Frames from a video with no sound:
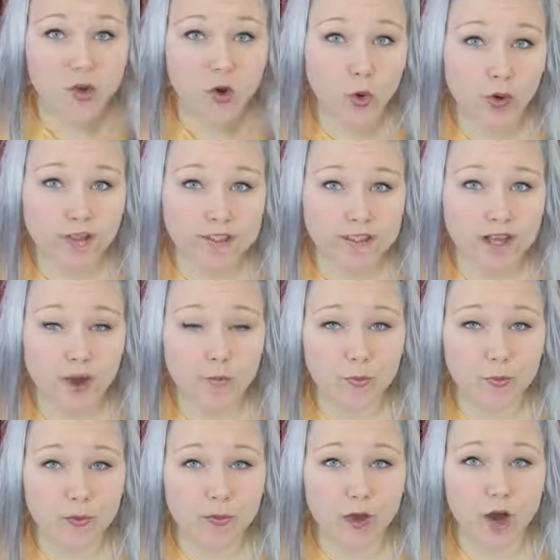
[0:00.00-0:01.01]
and the coils it
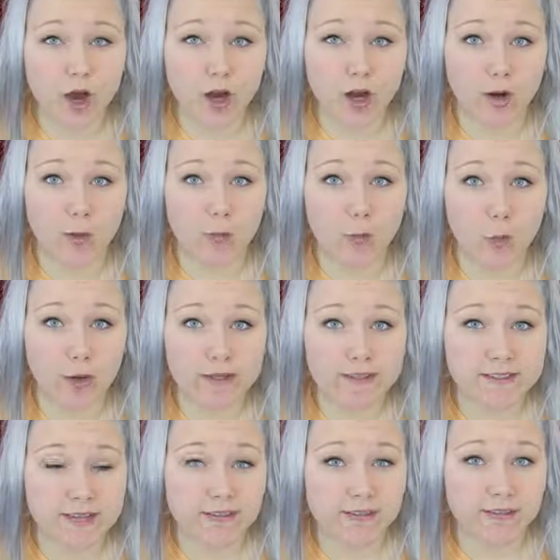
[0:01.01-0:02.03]
comes with are
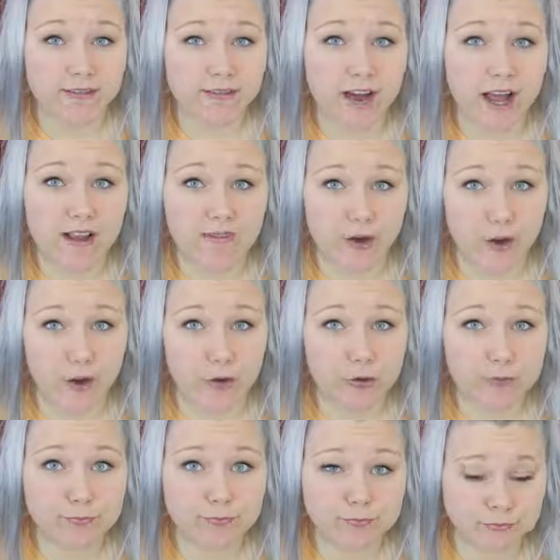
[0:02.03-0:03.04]
0.75
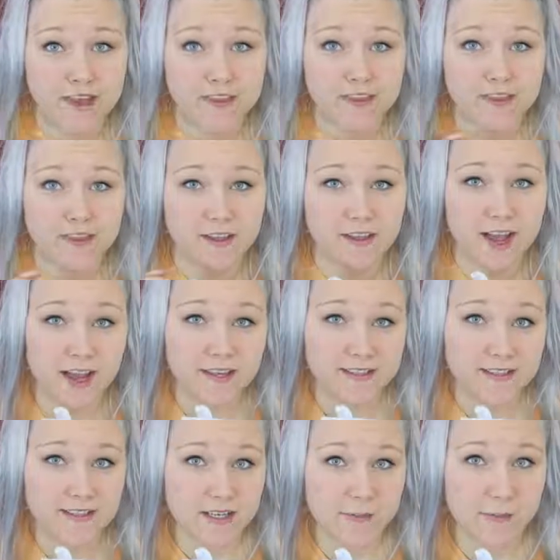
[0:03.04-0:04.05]
ohm, and the
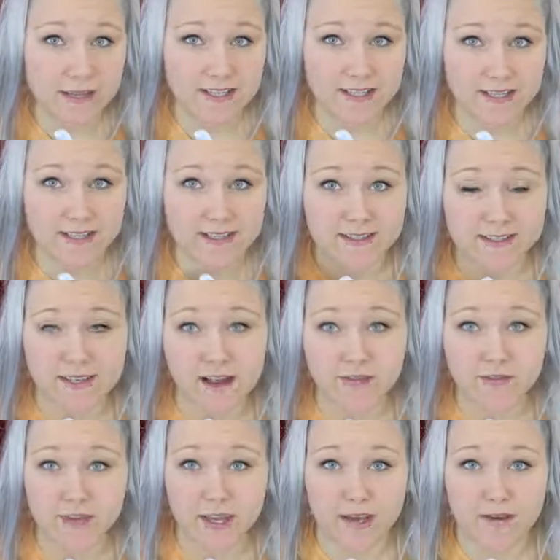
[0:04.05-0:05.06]
iStick Basic
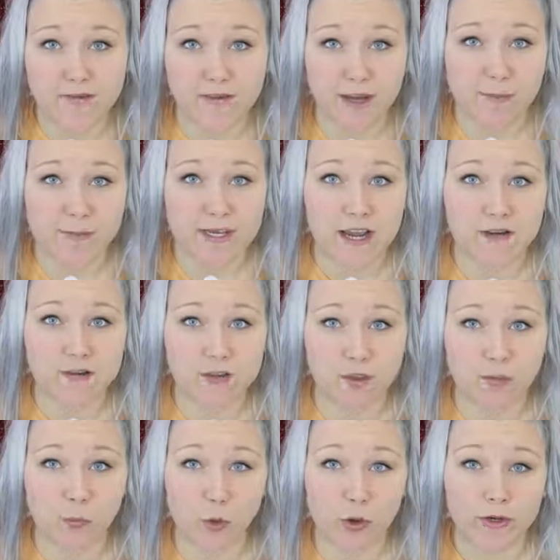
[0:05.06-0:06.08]
itself can vape down
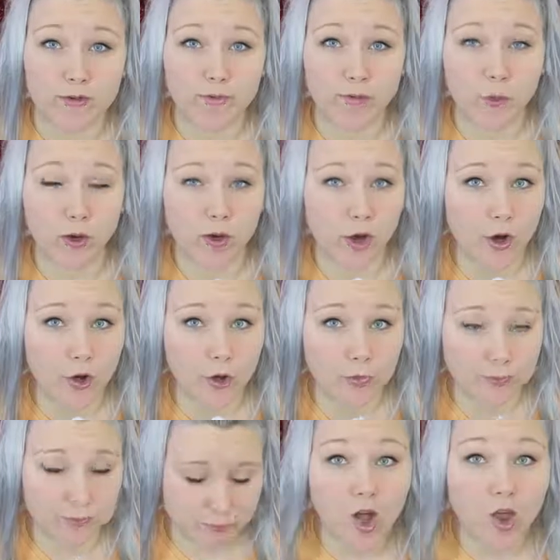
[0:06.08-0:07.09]
to 0.4
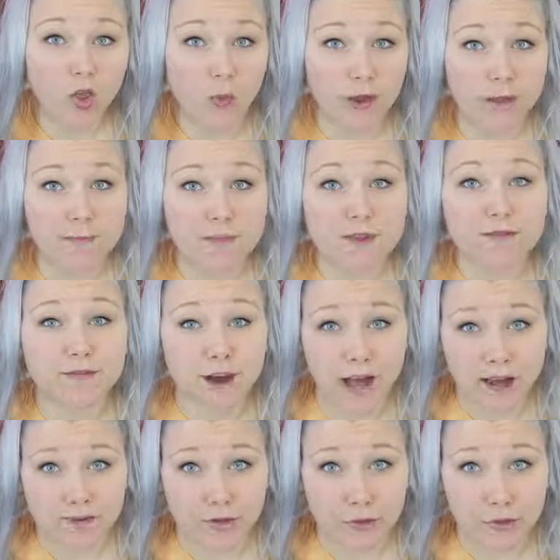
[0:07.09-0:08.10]
ohm all the way up to
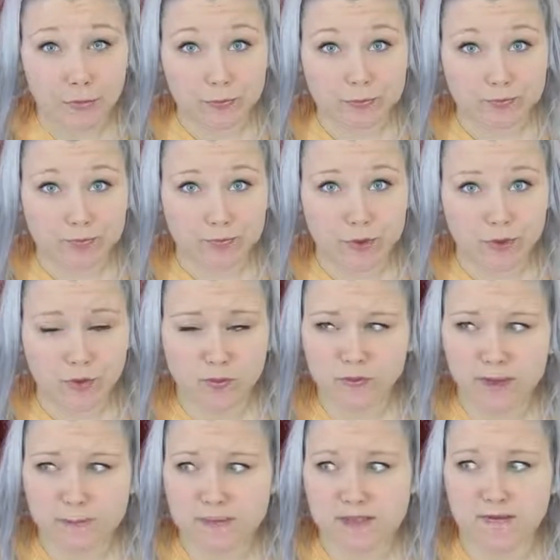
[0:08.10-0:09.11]
5 ohm. Who
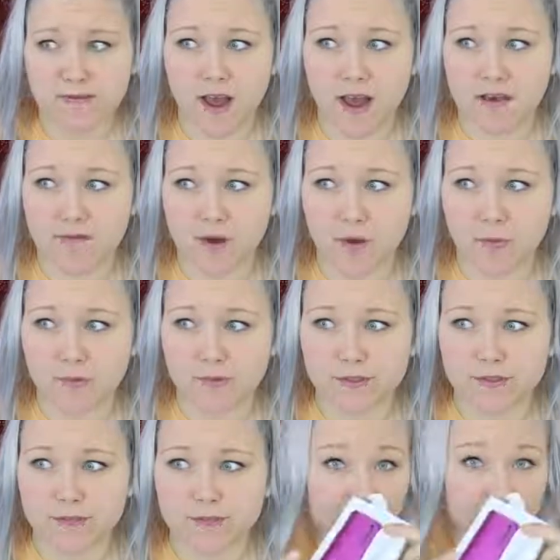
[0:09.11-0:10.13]
vapes at 5 ohms?
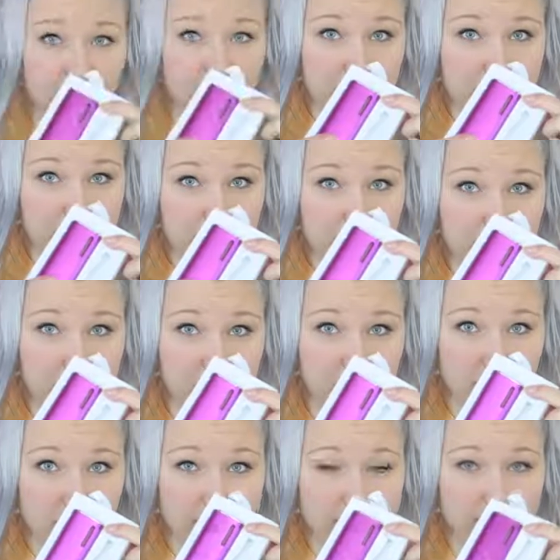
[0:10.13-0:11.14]
I have the pink one
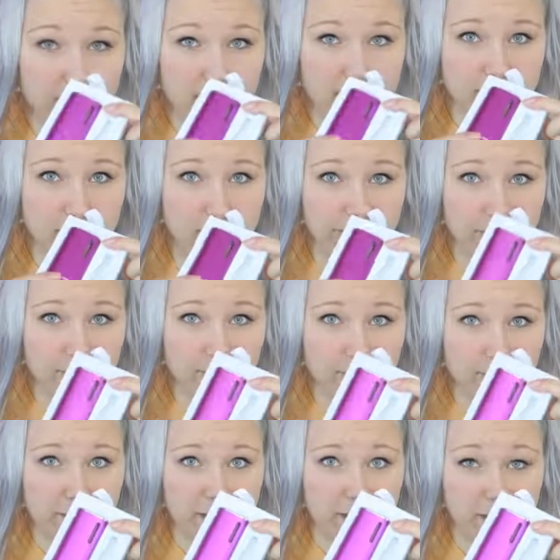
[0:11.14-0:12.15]
here, but it's also
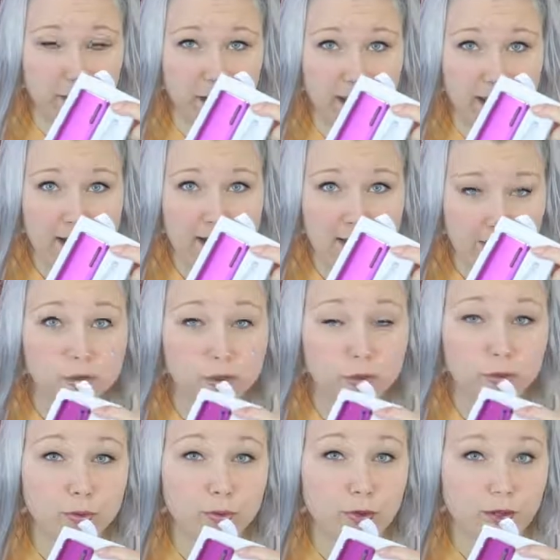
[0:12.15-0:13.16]
available in red,
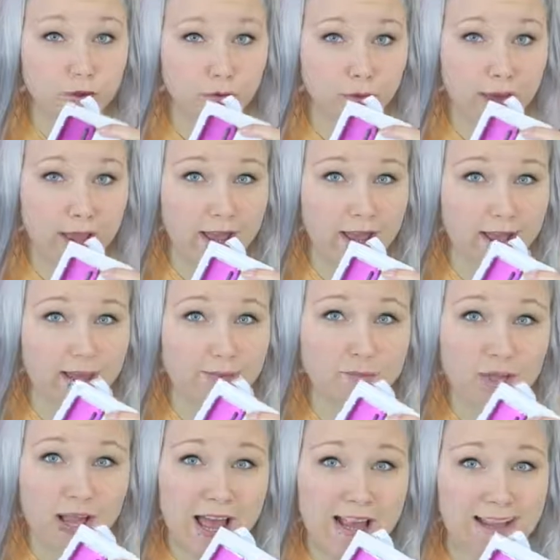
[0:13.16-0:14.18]
blue, gray,
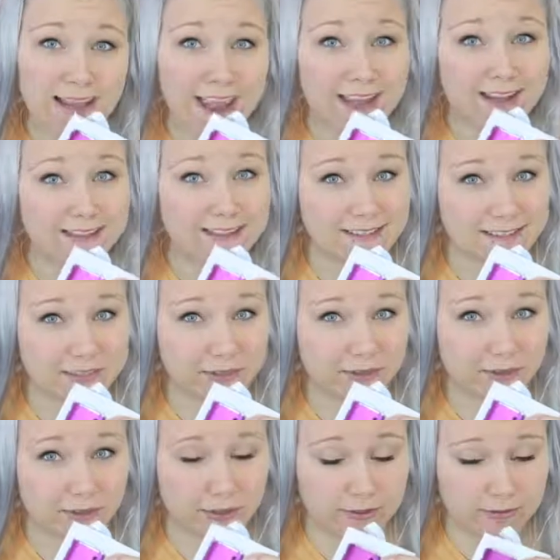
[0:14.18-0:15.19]
black, and
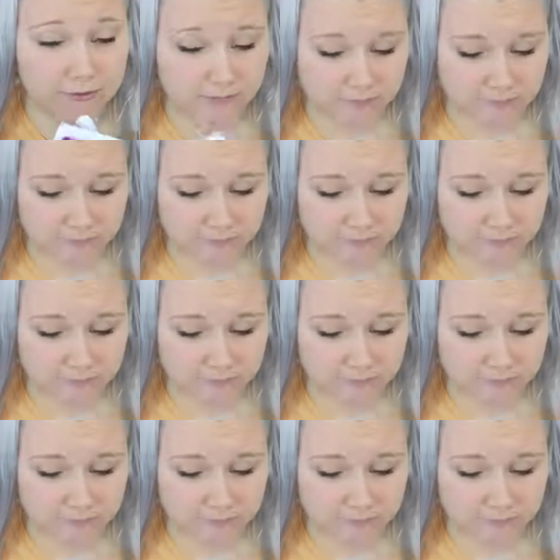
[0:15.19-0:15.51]
silver,